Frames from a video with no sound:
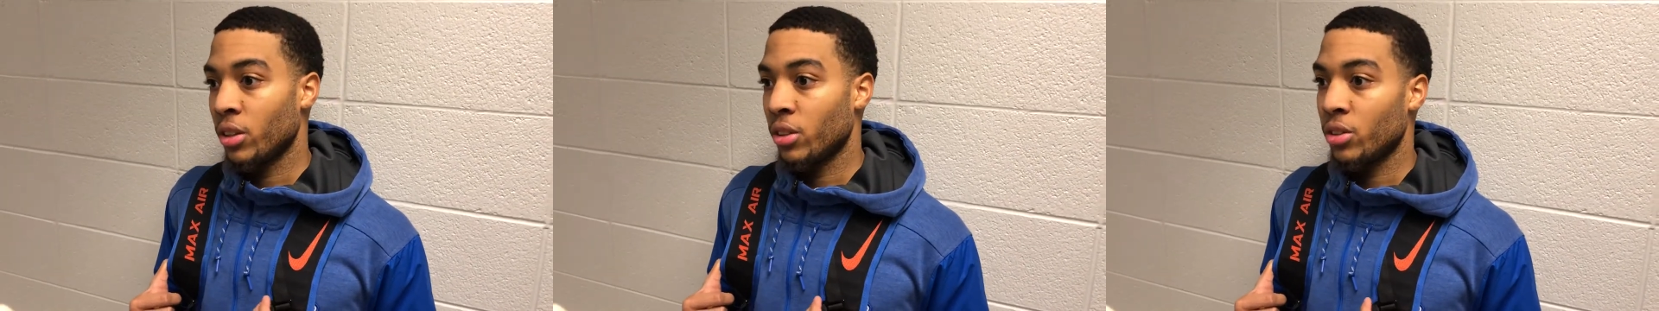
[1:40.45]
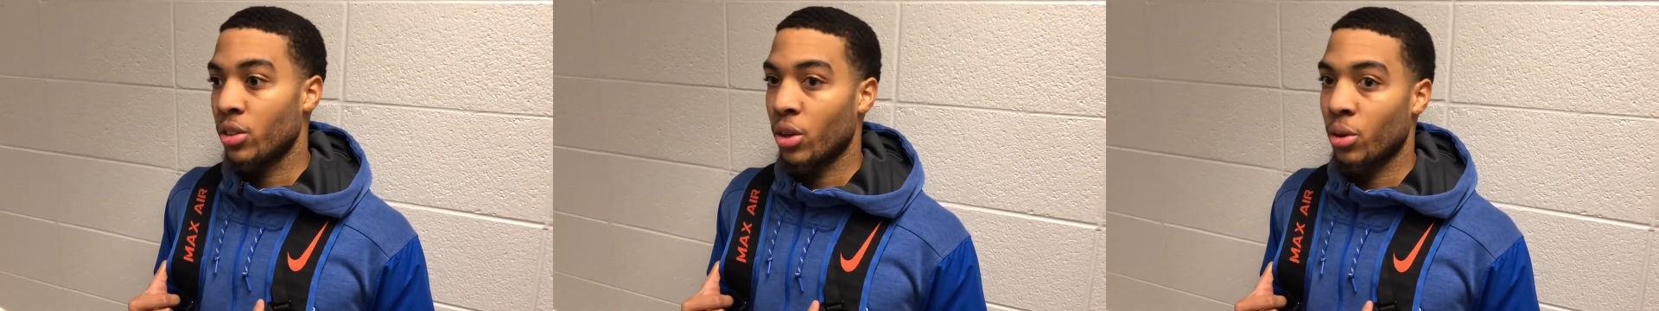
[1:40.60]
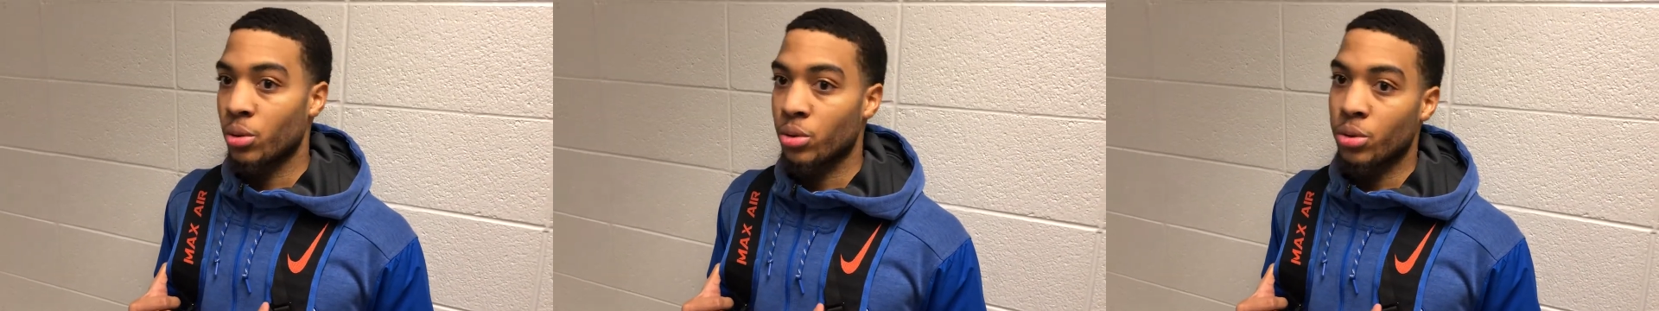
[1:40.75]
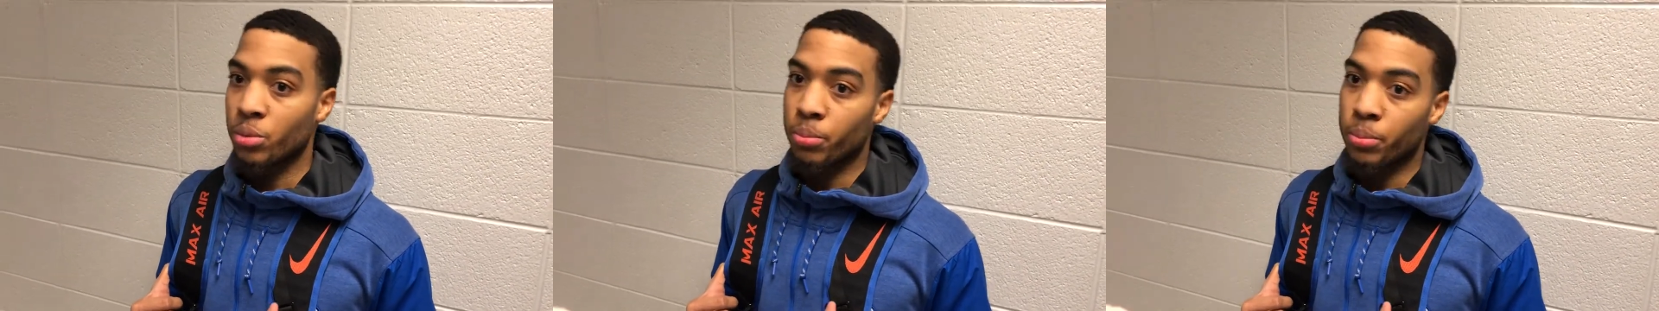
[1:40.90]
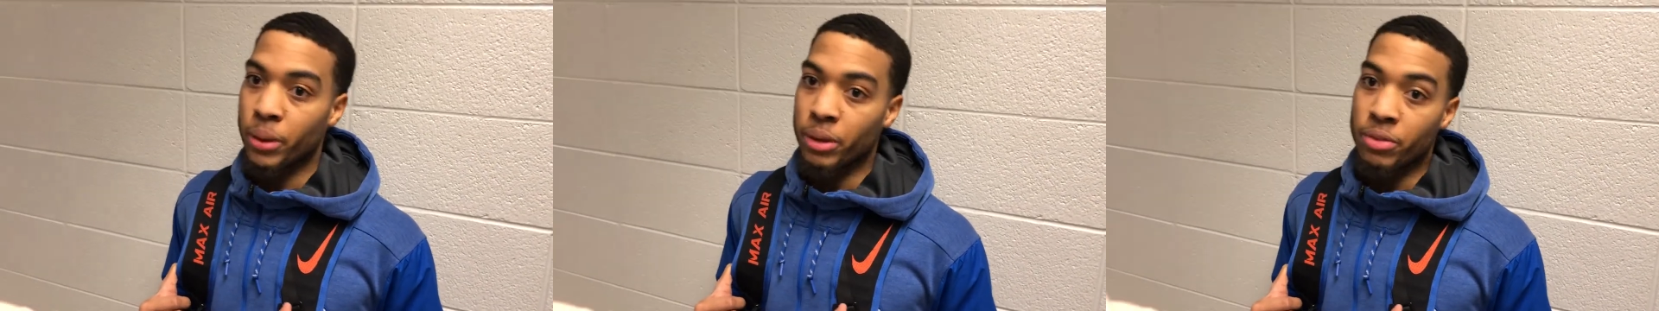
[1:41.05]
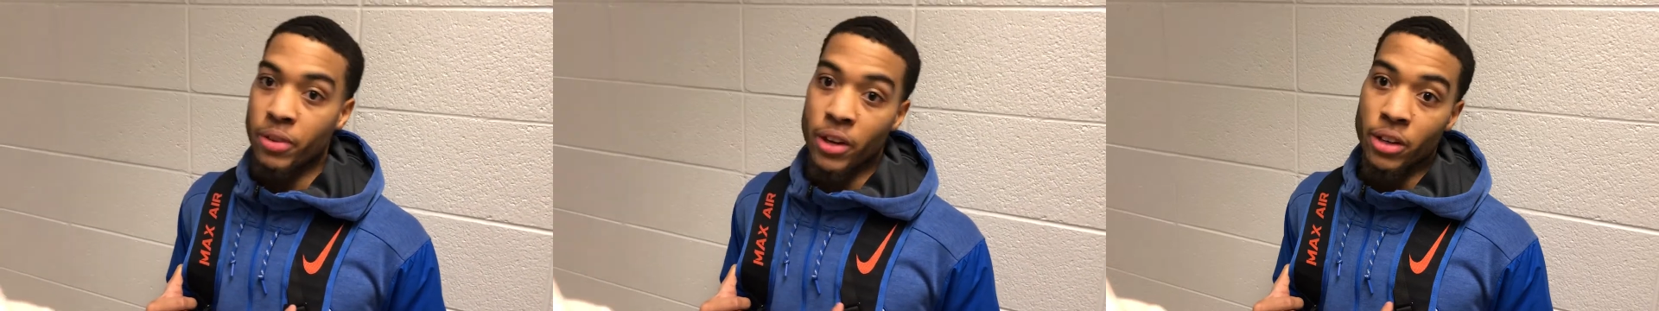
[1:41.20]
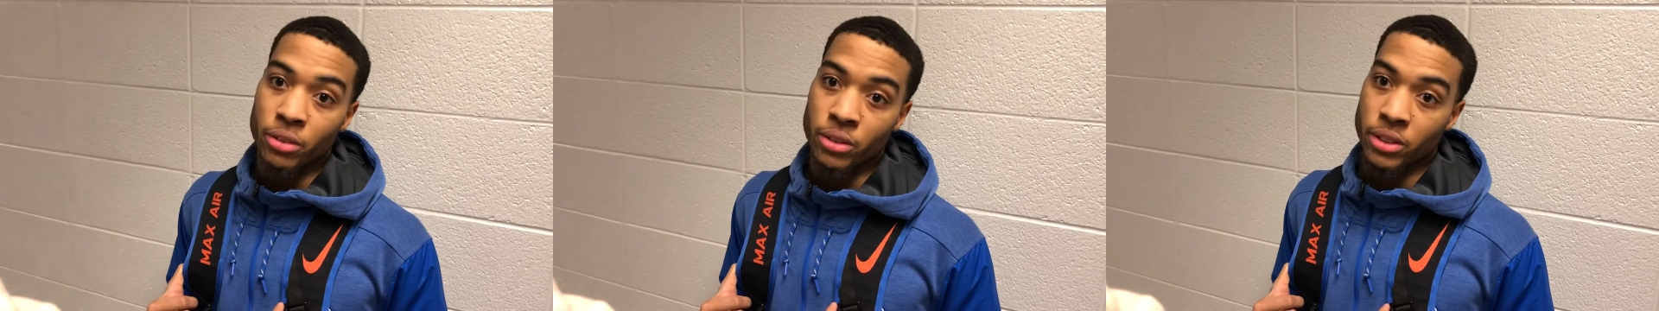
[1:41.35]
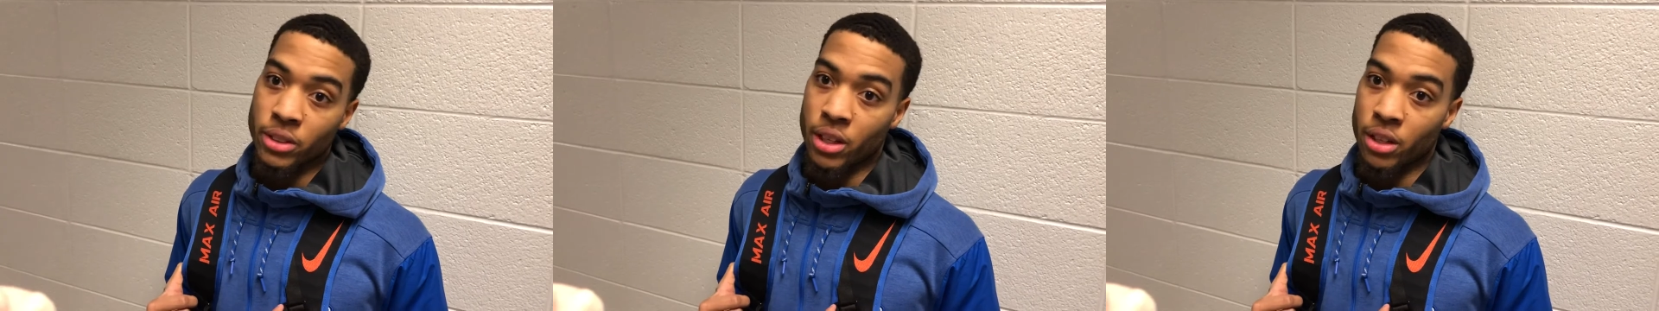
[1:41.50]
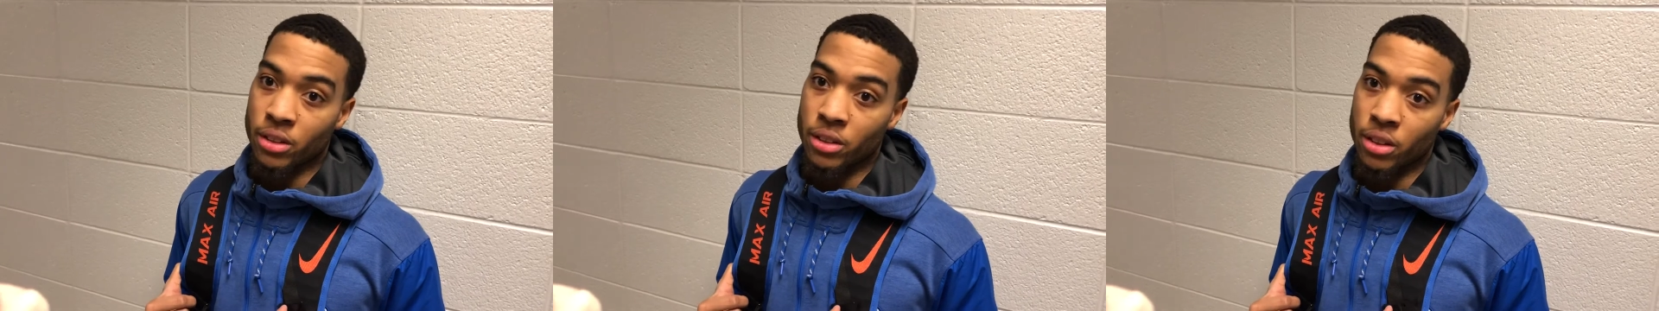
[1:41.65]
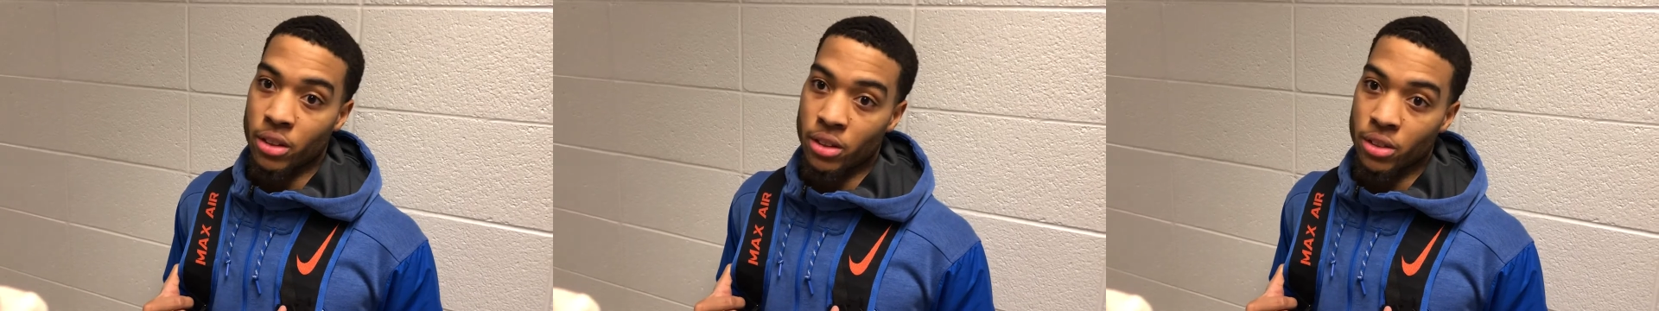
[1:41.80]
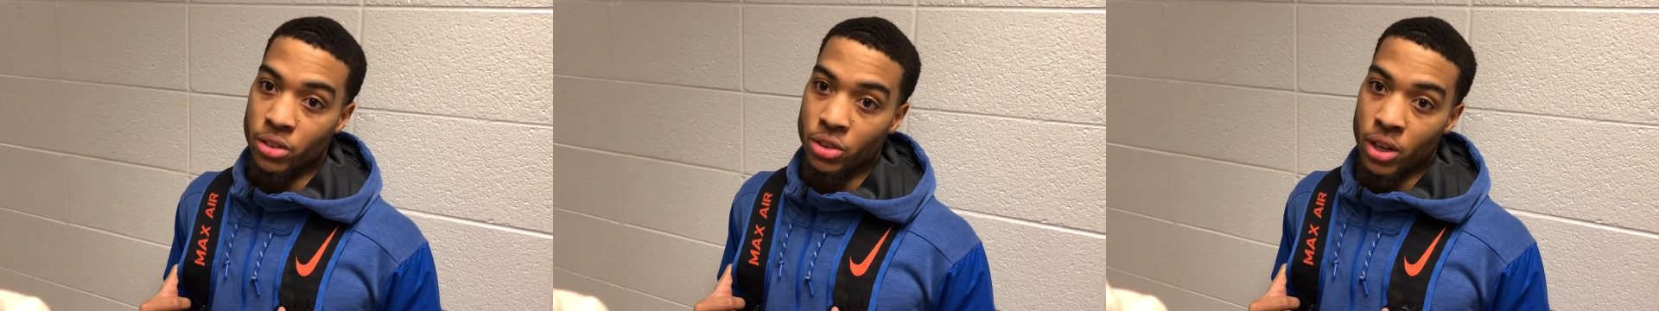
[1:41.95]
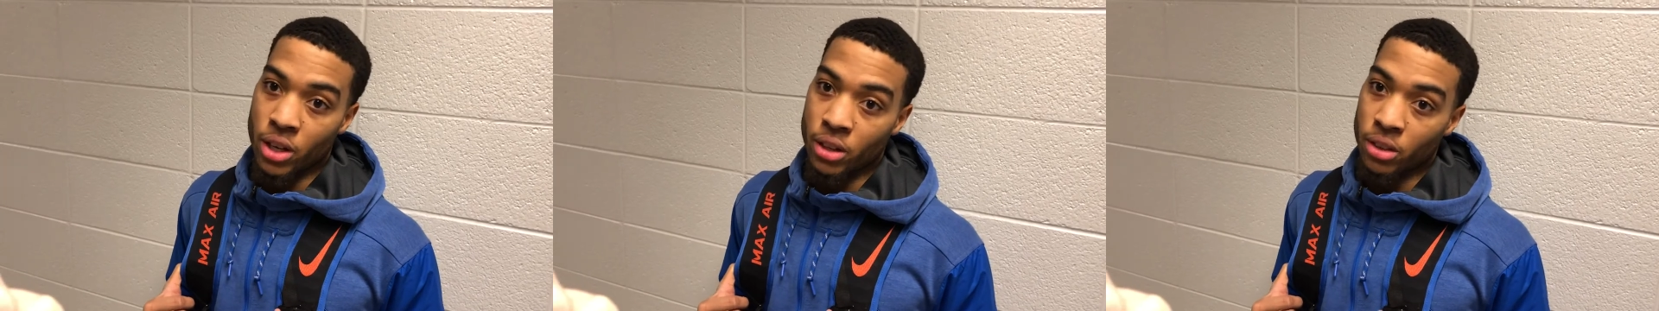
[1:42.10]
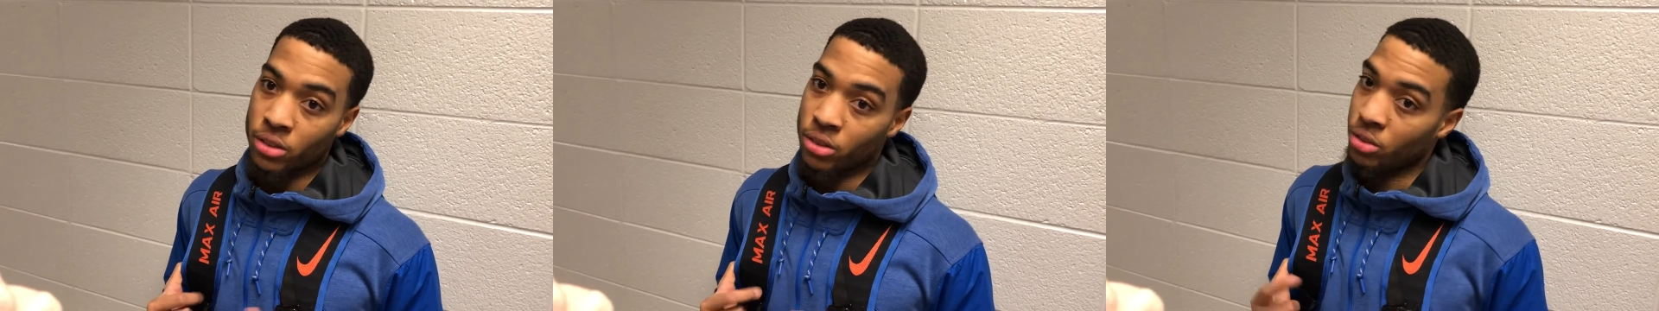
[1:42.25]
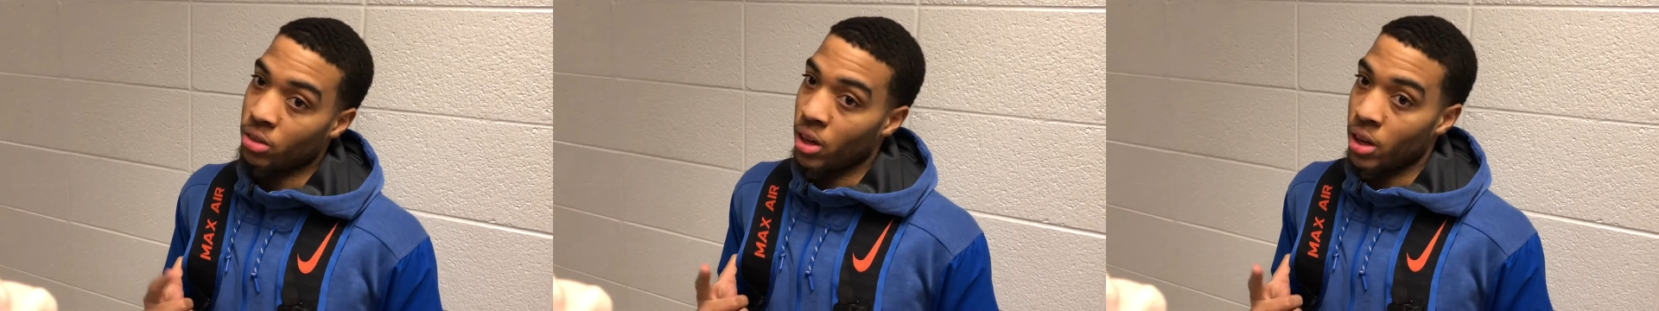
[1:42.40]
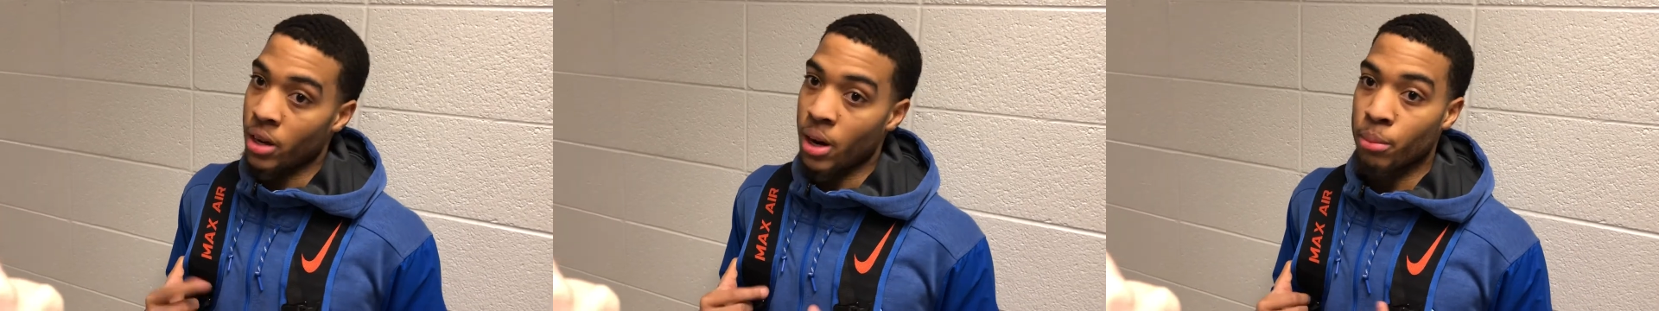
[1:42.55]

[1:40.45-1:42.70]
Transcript: you know, be veterans out there and